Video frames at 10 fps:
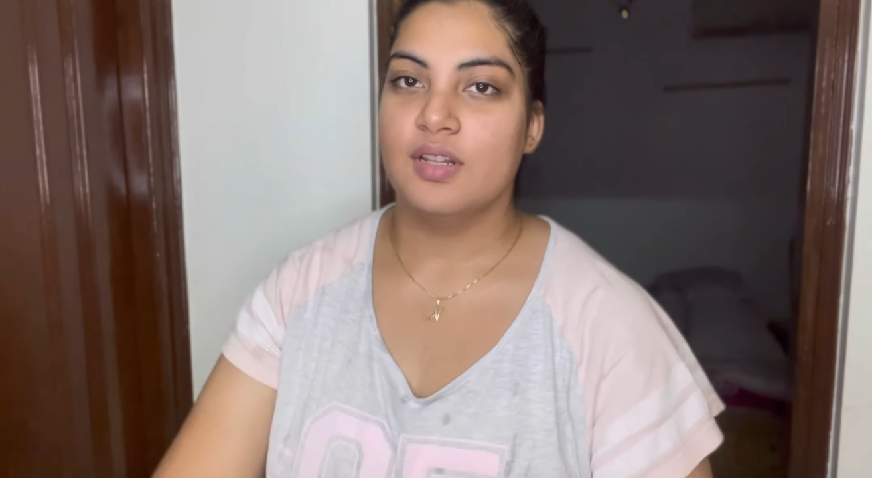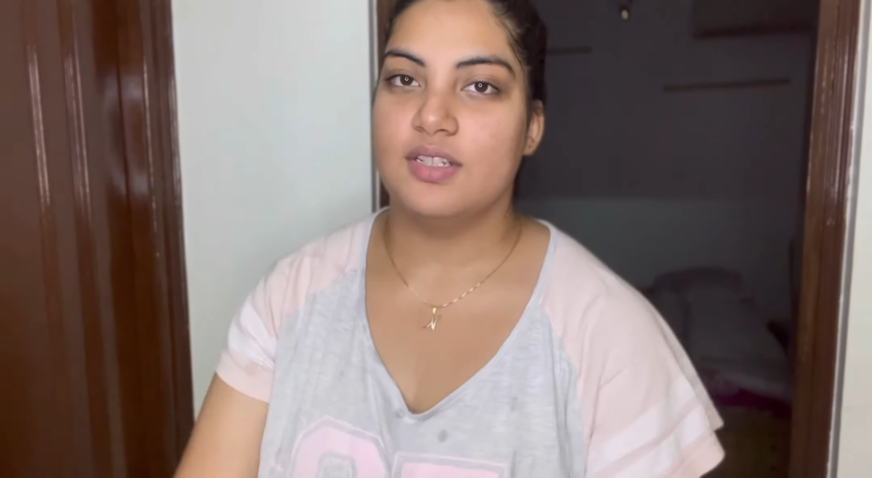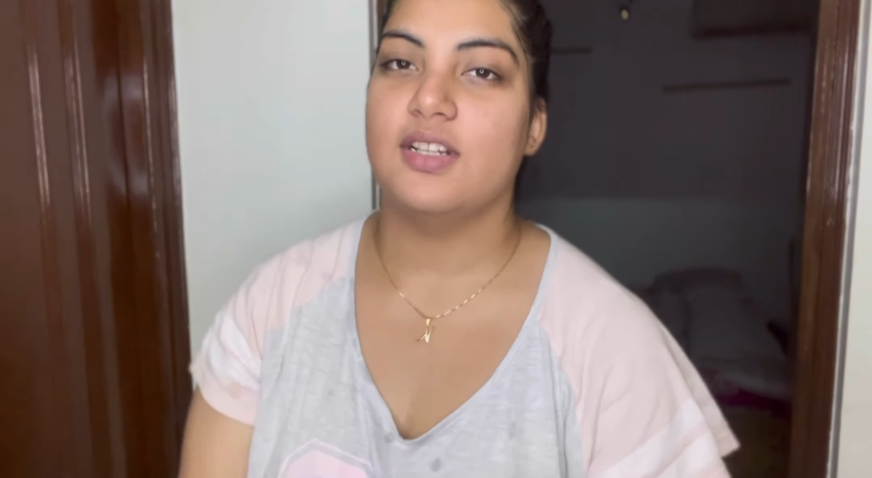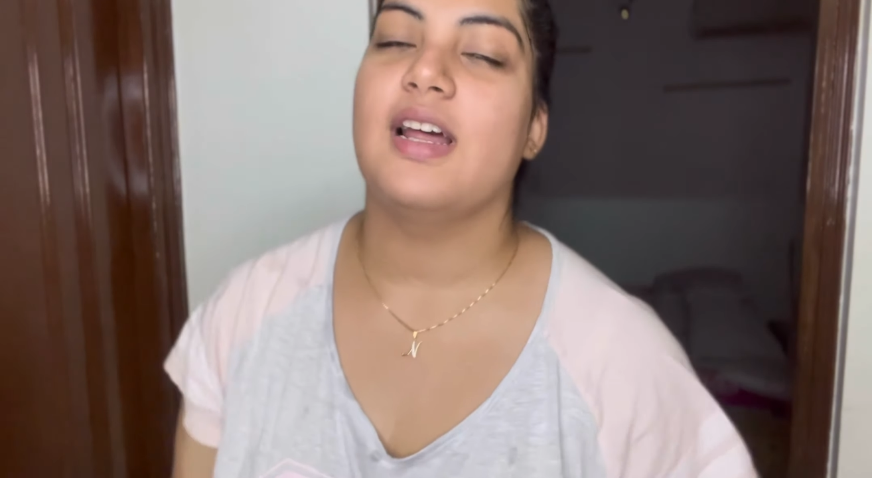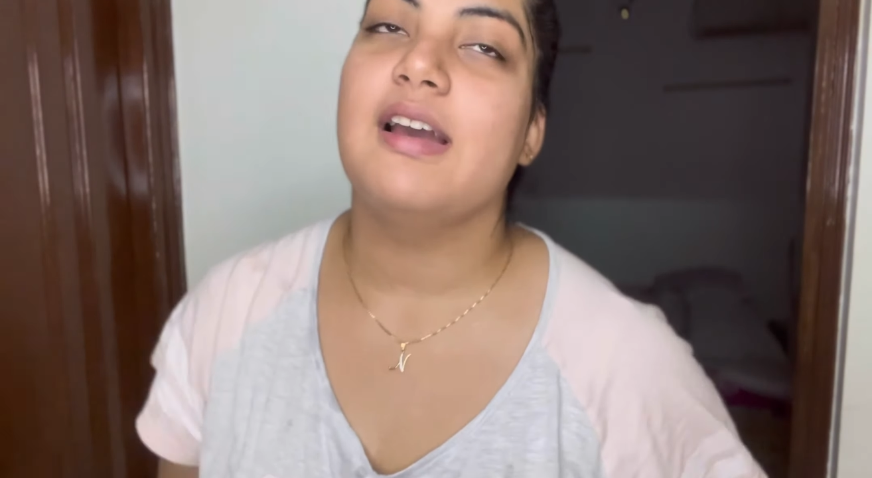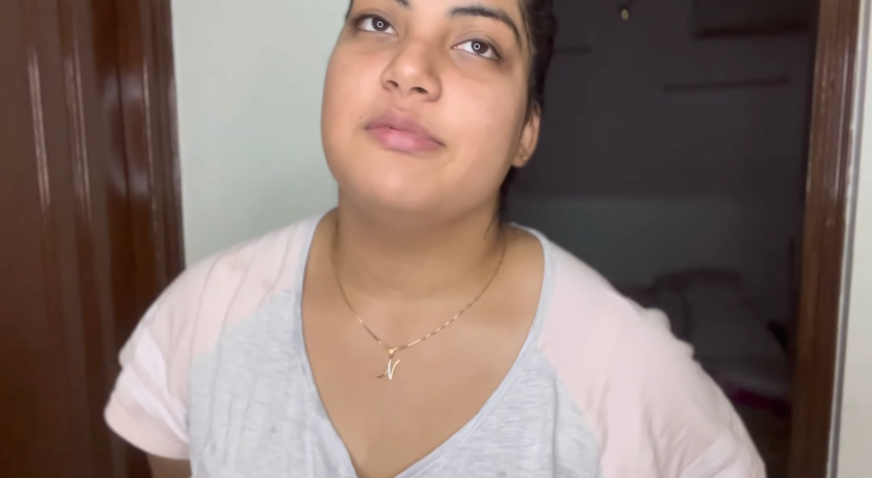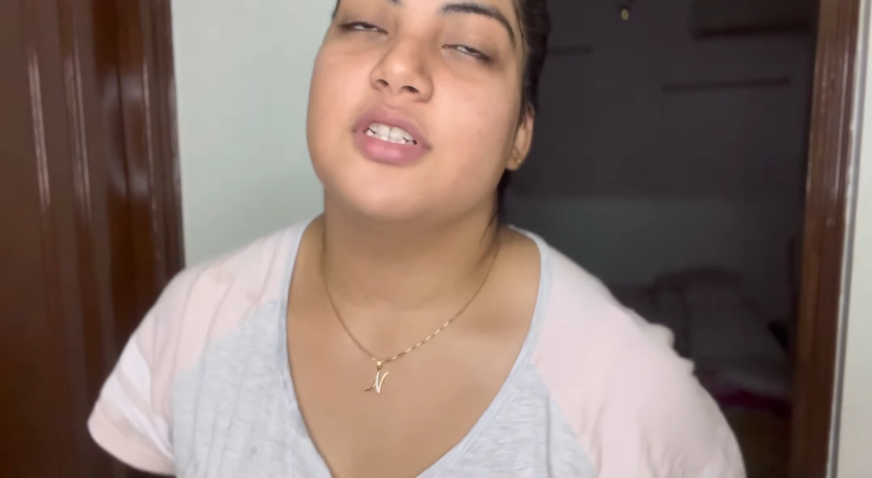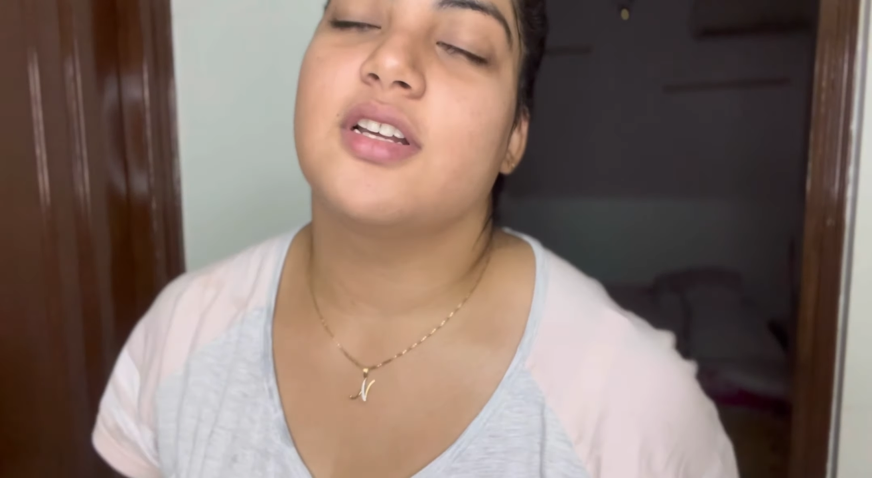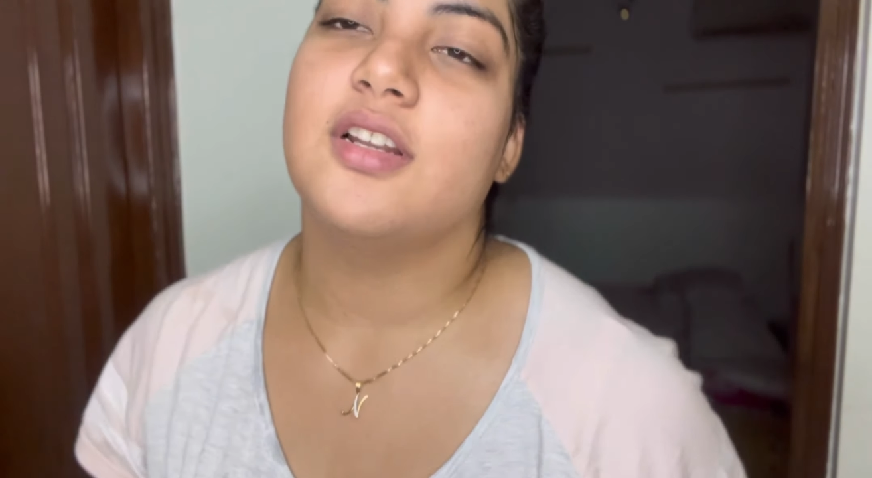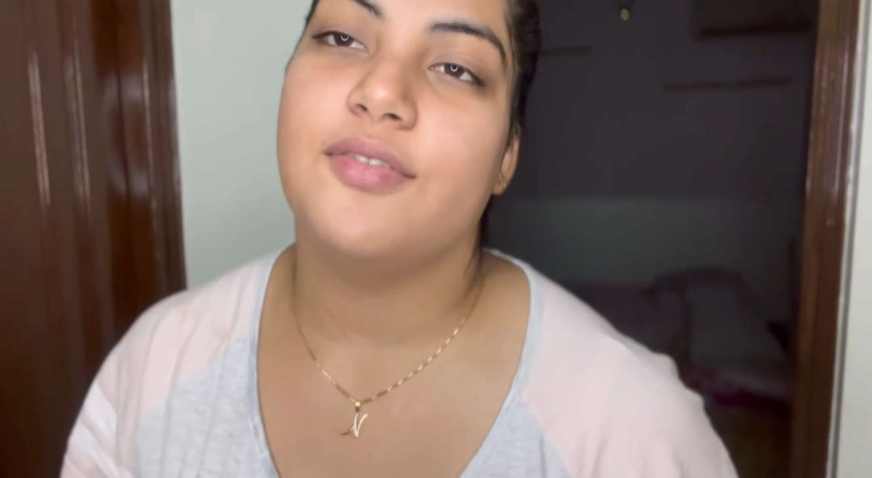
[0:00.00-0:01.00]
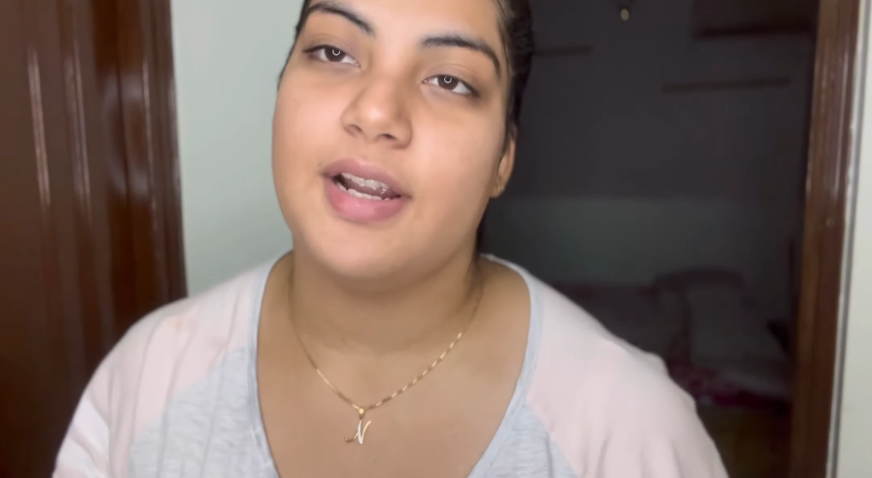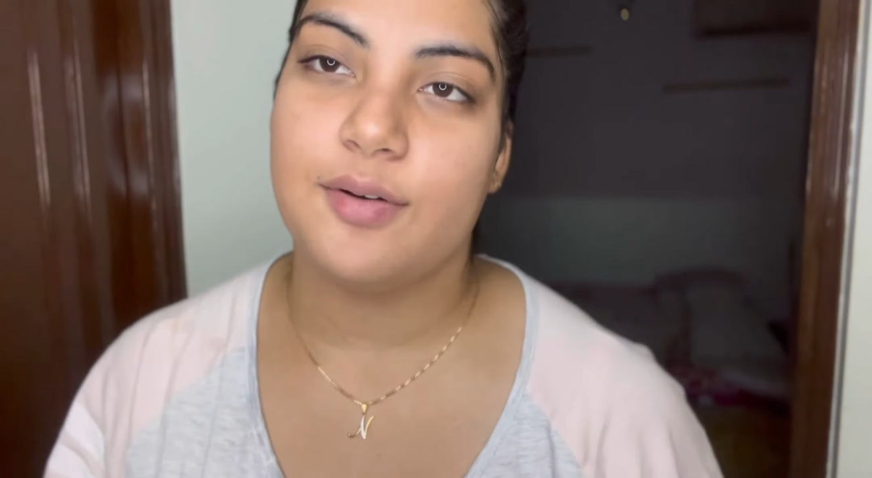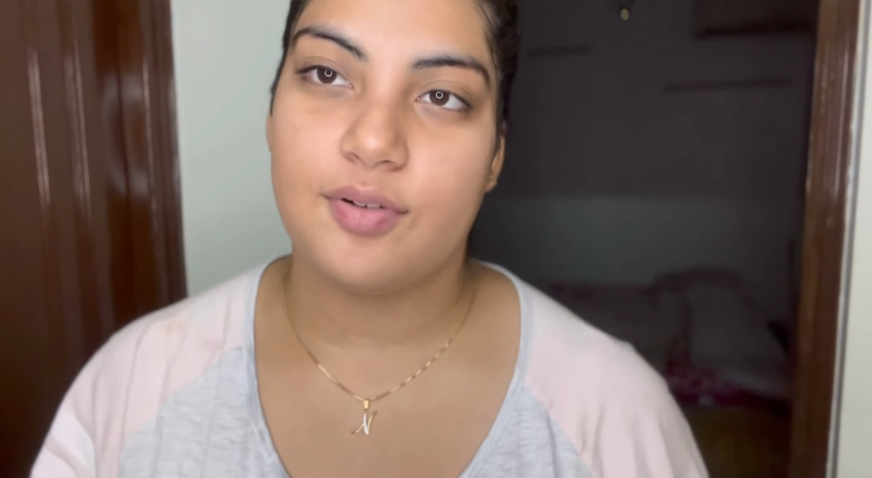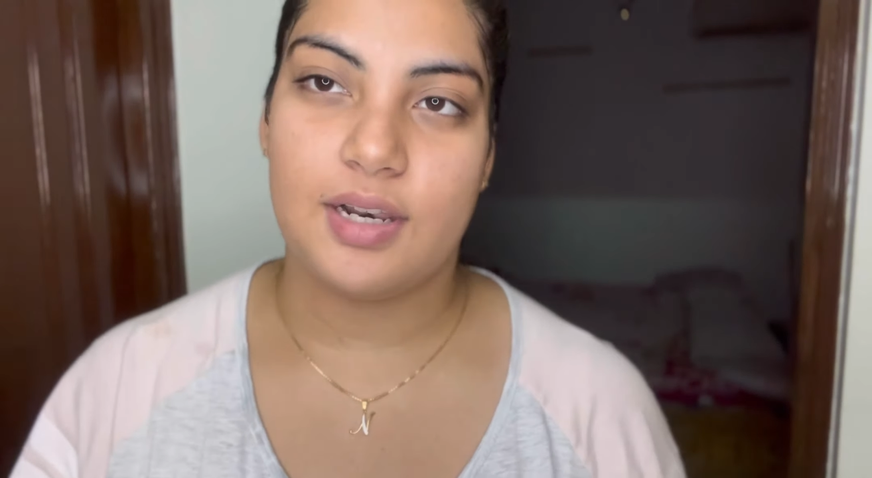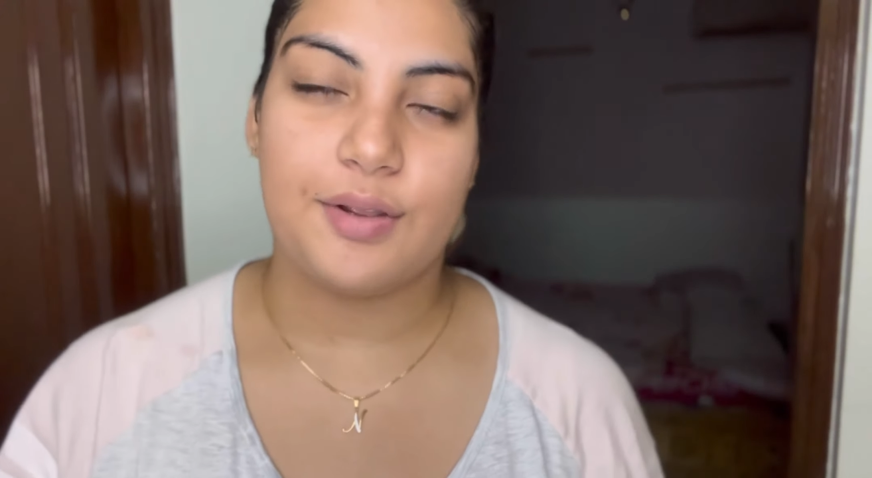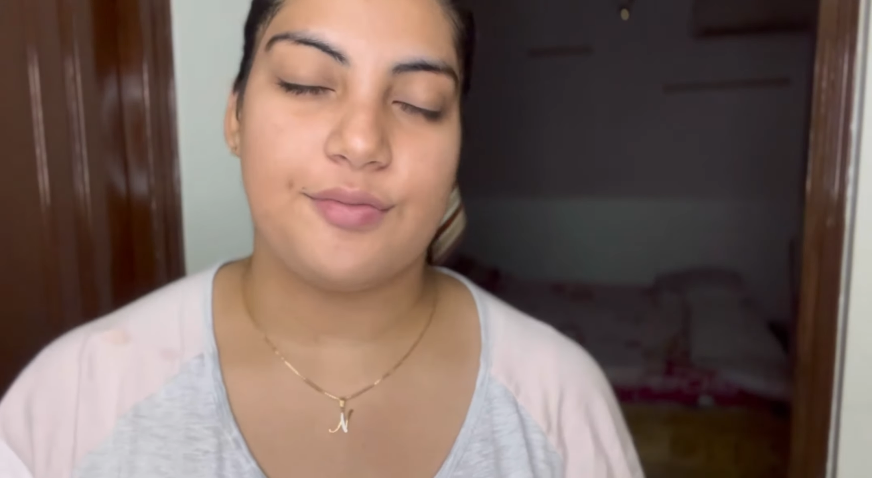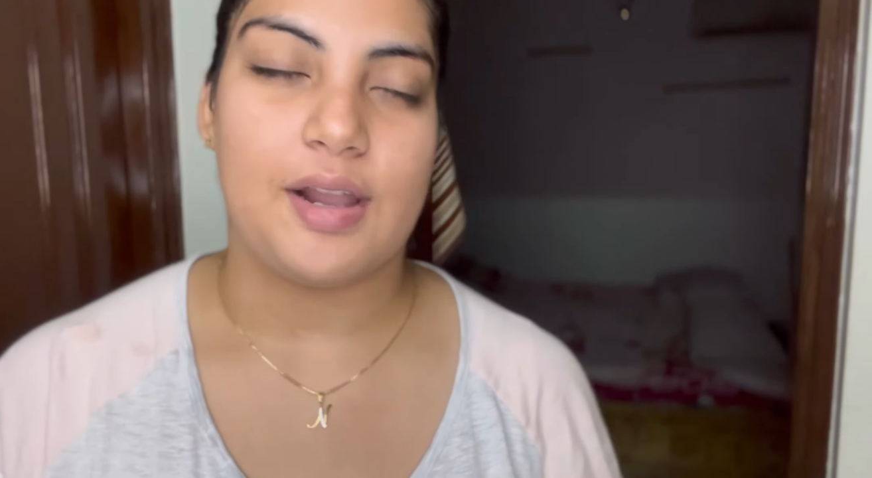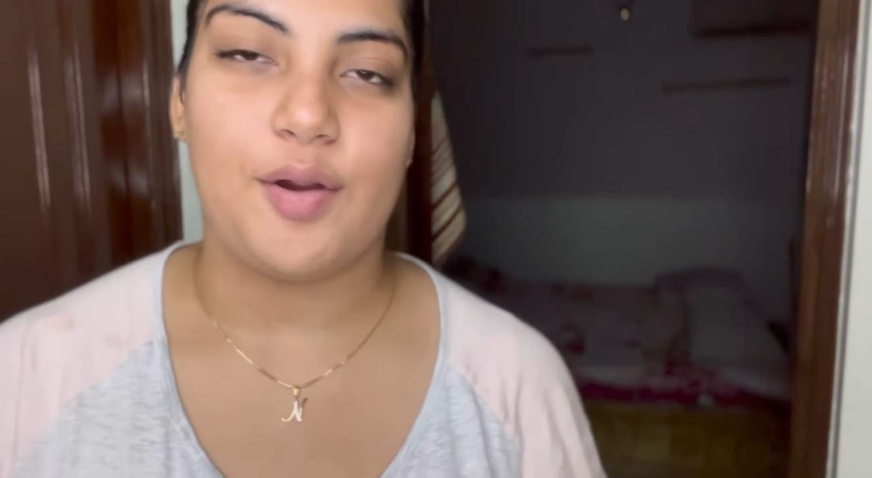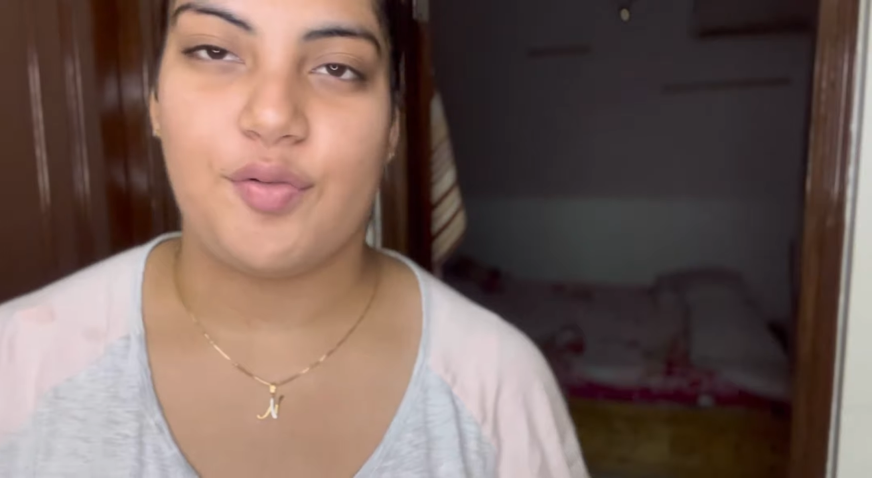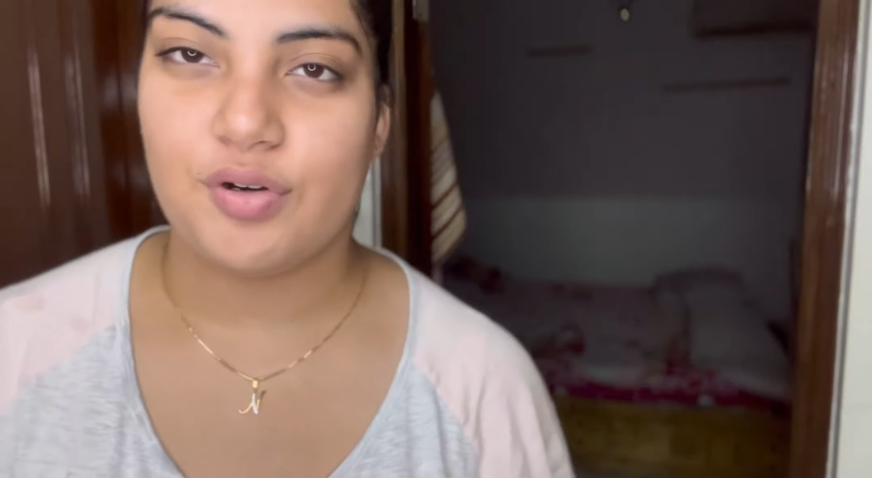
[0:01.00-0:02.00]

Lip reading: I'm just gonna wait for like 5